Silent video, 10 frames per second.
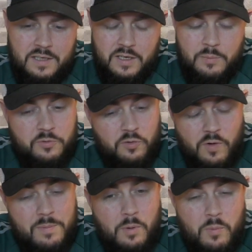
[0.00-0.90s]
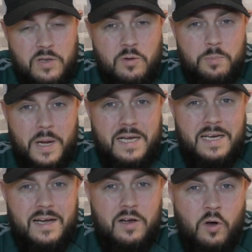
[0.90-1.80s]
And I'm sorry, but when you pay
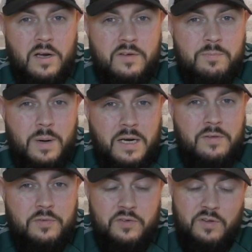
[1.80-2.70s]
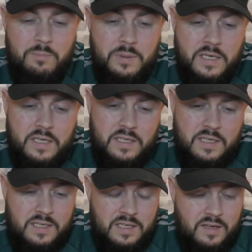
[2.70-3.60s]
that kind of money for somebody
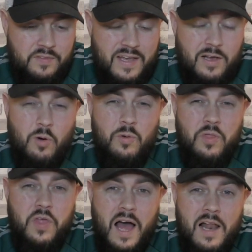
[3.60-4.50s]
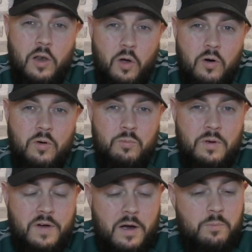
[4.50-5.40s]
and they go that long
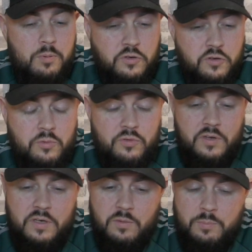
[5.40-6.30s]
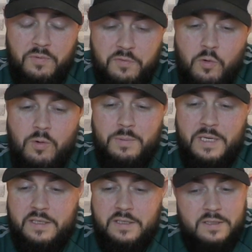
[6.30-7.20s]
without producing or
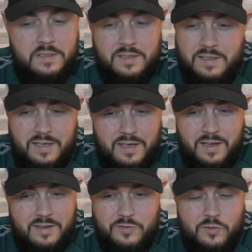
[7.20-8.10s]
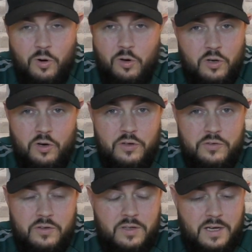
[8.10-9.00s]
performing, it's not good.
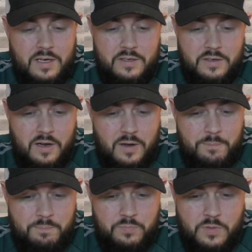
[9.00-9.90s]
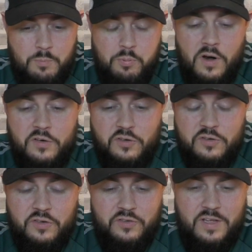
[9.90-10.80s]
And the pressure
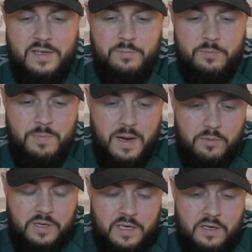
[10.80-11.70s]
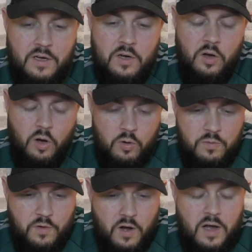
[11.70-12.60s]
just keeps mounting
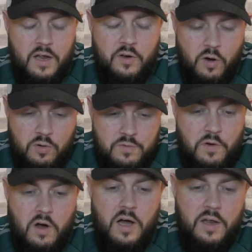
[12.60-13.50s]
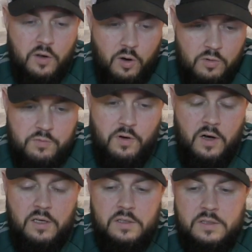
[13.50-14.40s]
over and over and over.